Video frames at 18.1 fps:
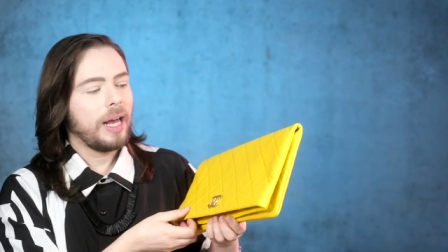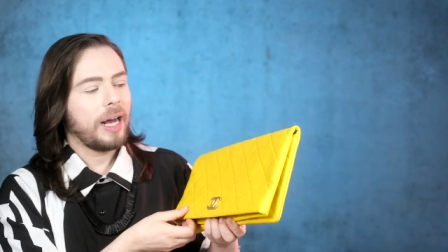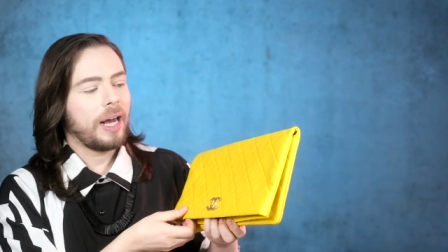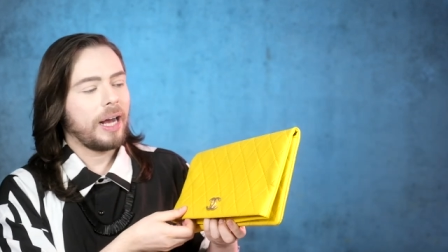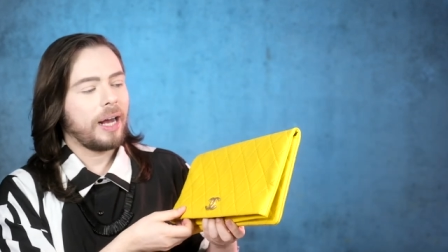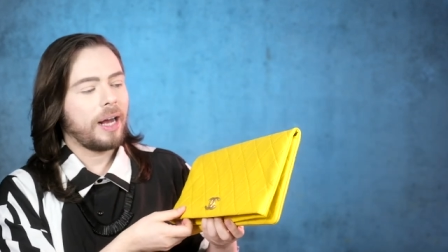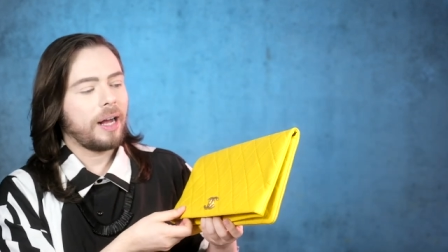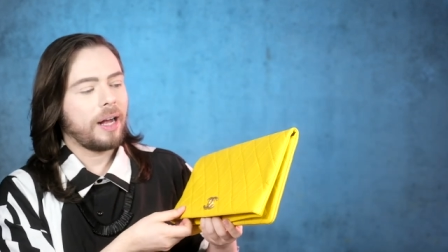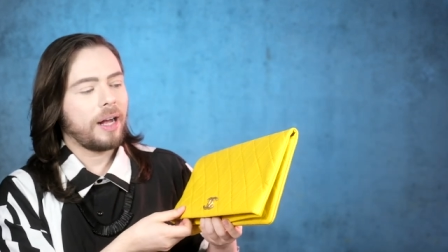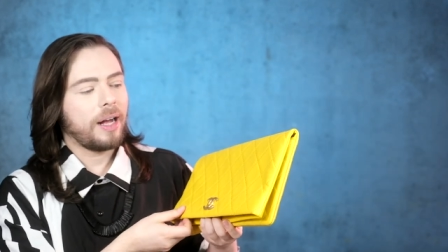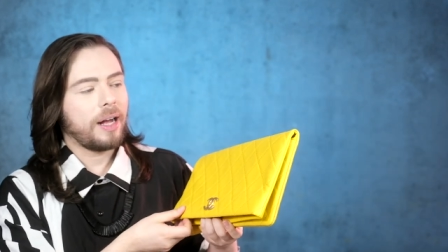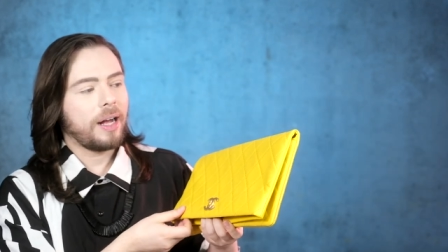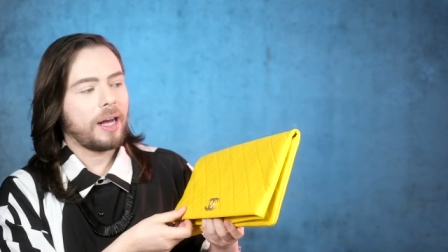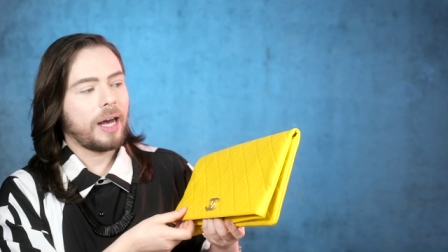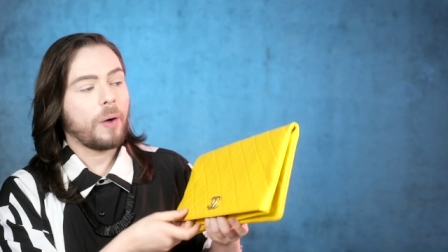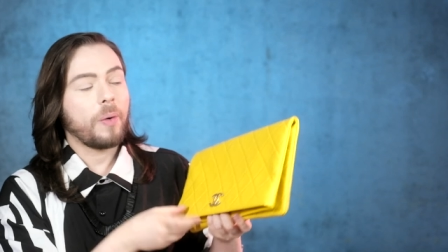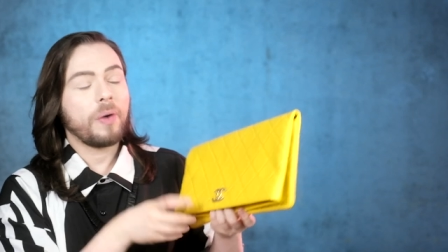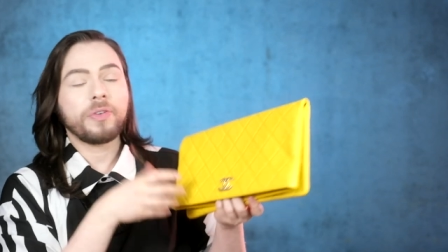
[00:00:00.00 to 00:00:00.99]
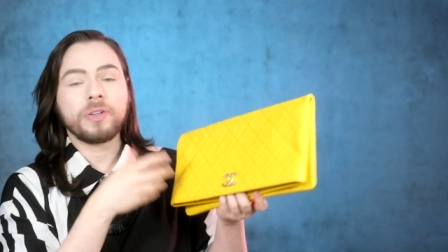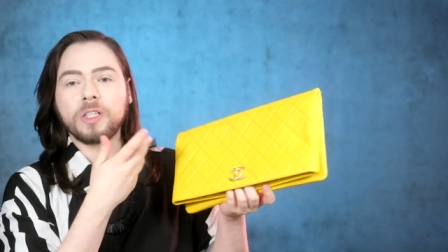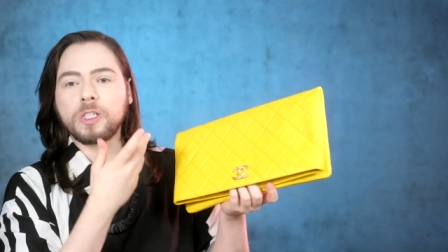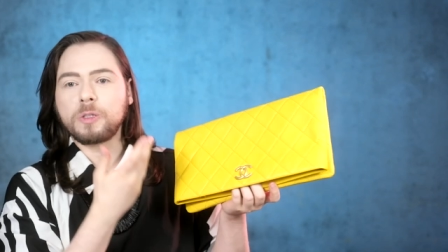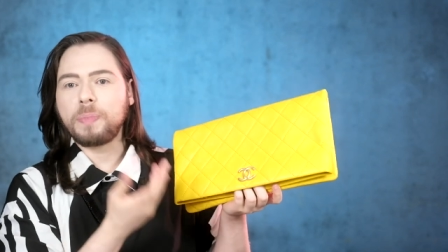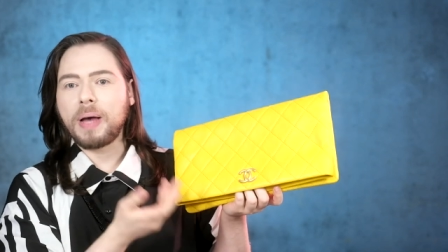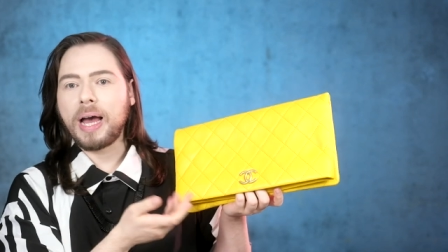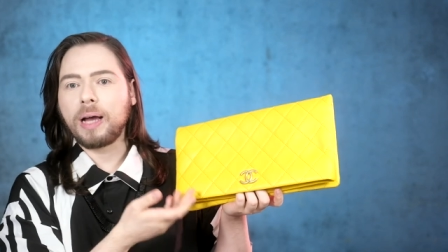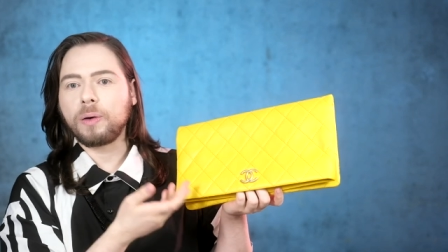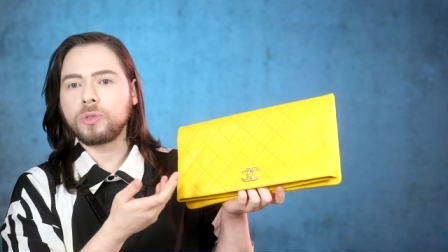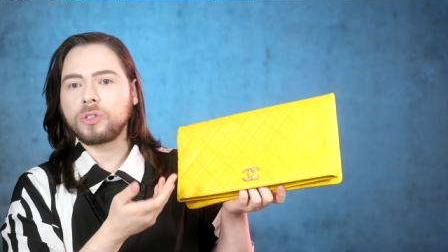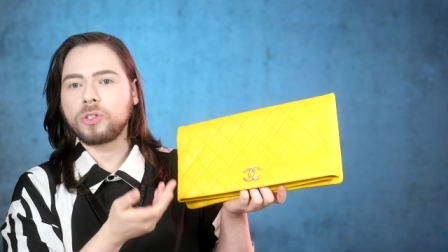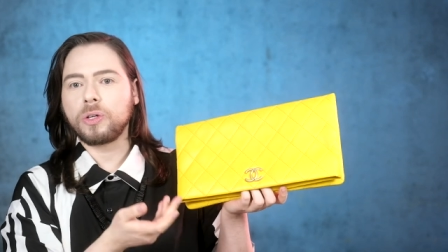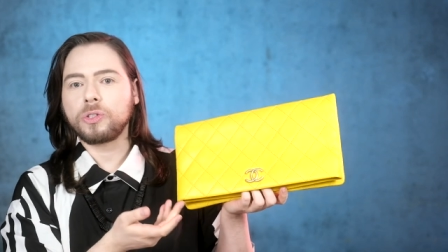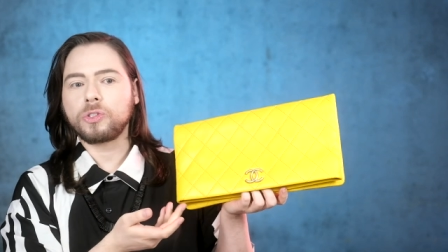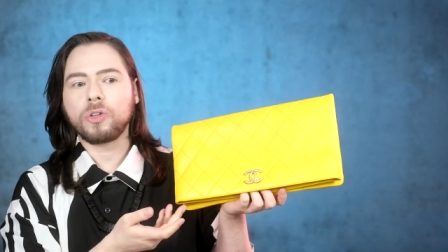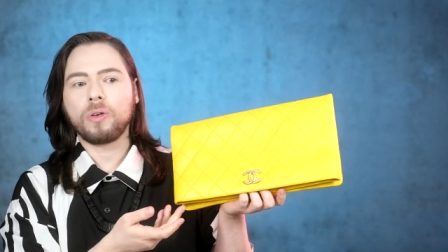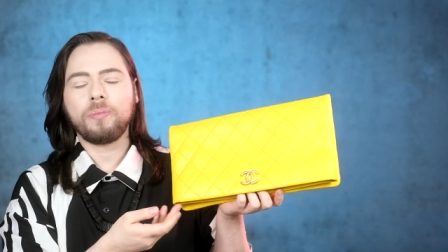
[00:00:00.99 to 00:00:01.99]
Uh, however, this bag was
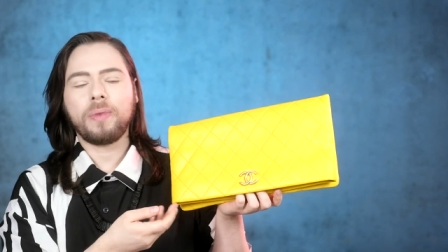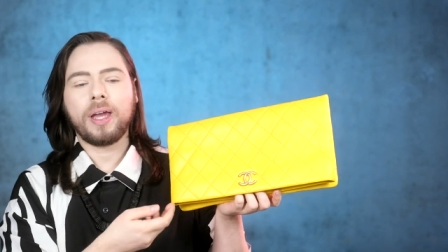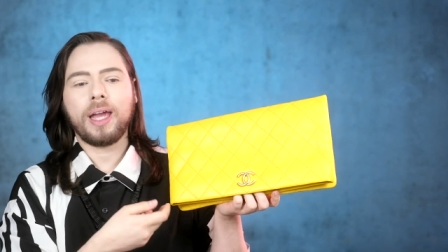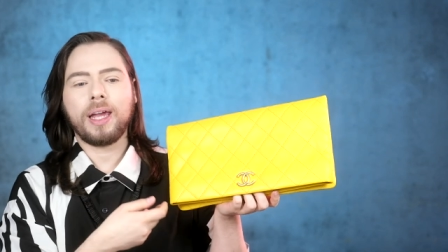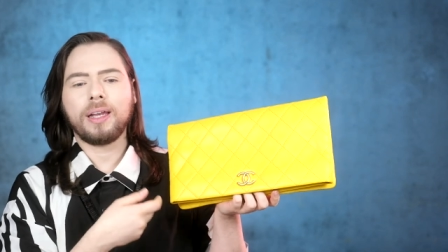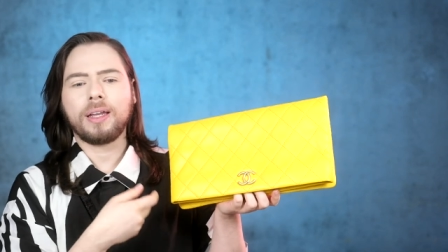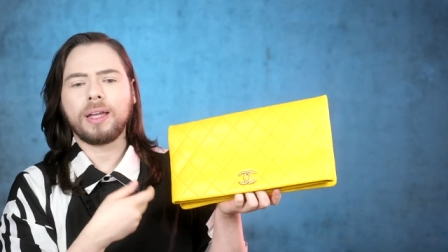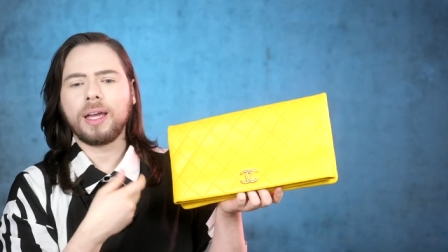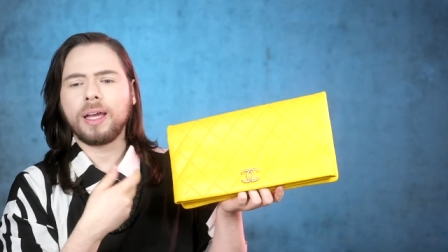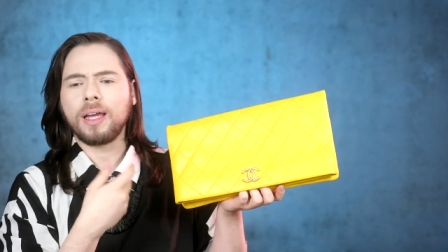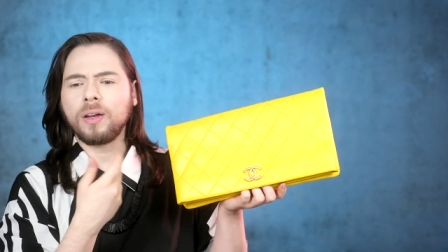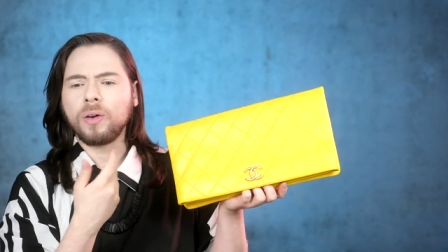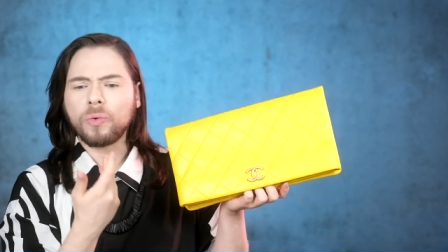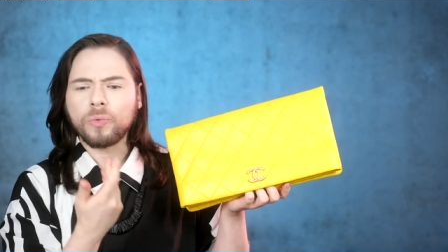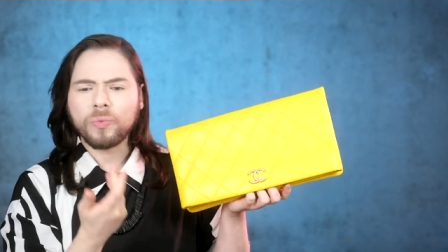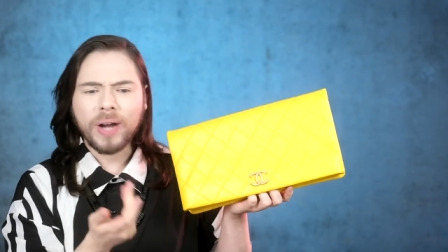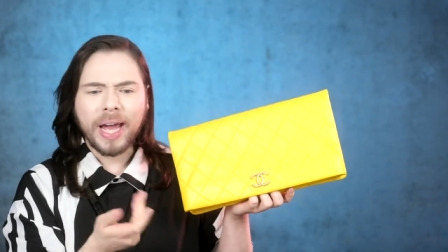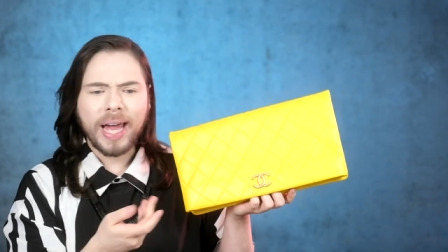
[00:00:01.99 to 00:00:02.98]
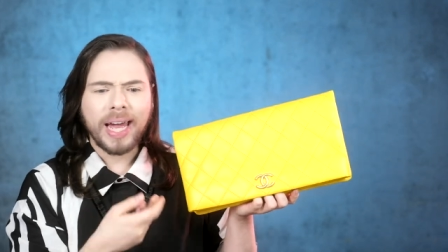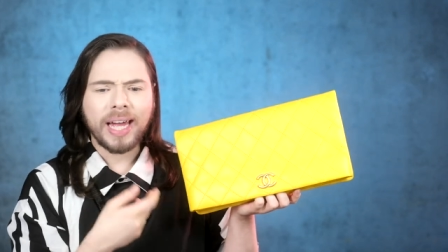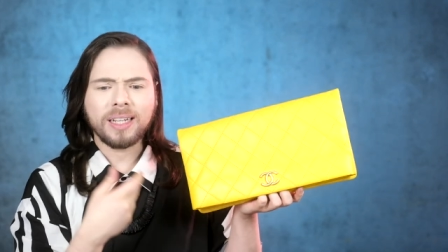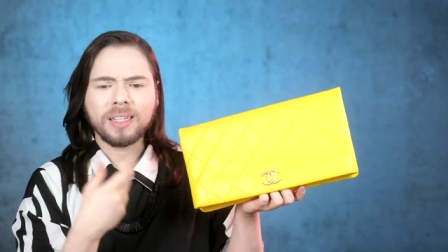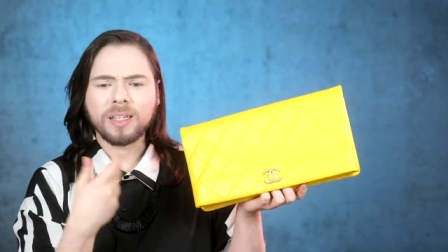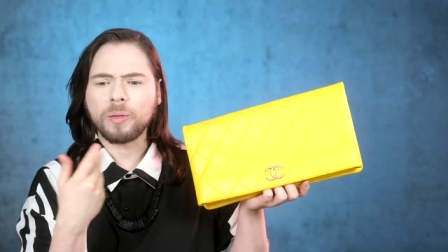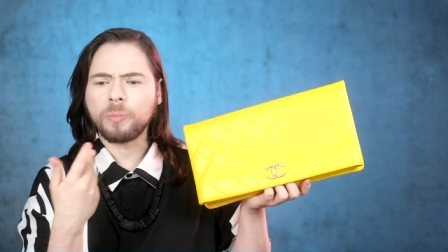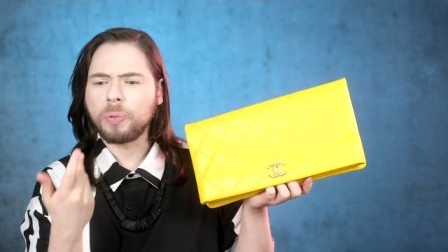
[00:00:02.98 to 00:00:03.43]
also made in red,